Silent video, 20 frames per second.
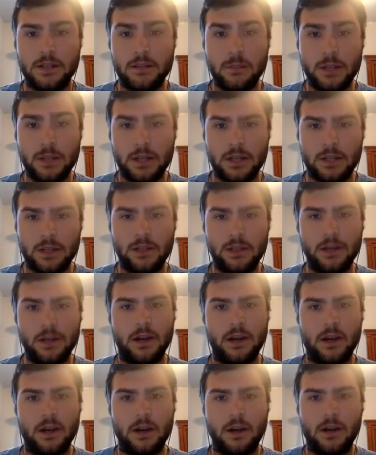immediately
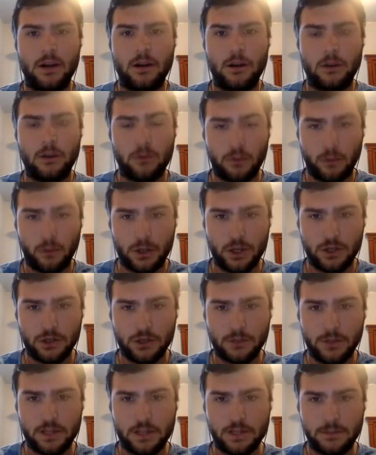over
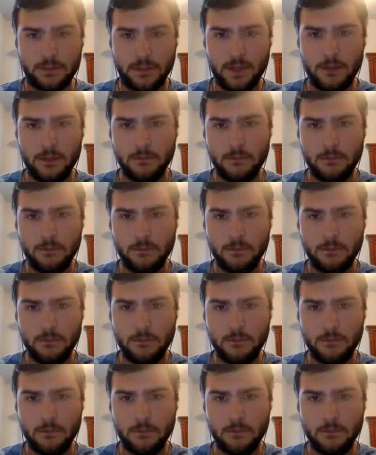100 base speed